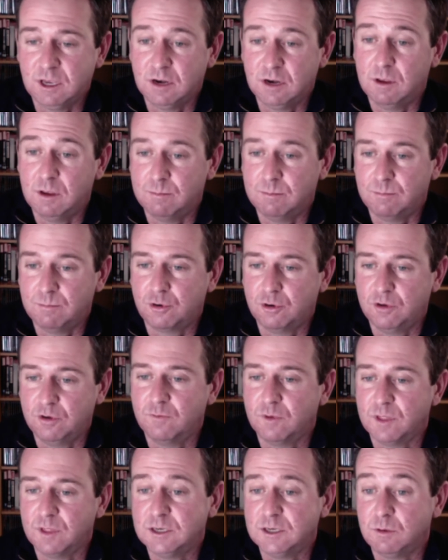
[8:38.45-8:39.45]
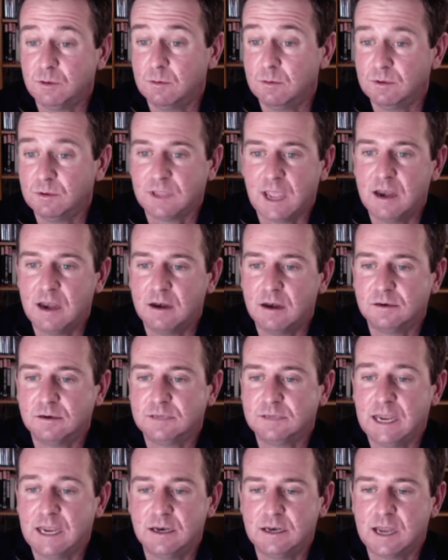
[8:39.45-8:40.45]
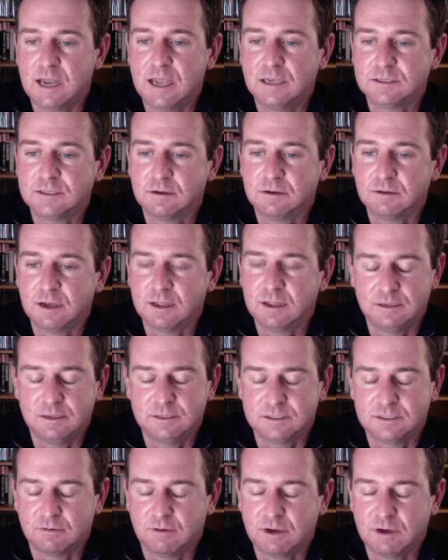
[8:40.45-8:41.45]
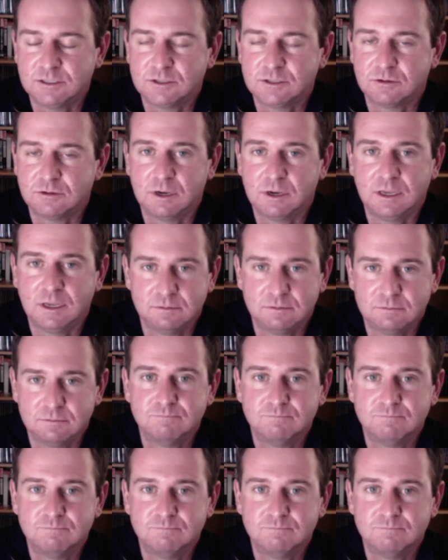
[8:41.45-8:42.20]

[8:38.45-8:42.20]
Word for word: you know, improve what they're doing with data day to day. So I think it's a great story.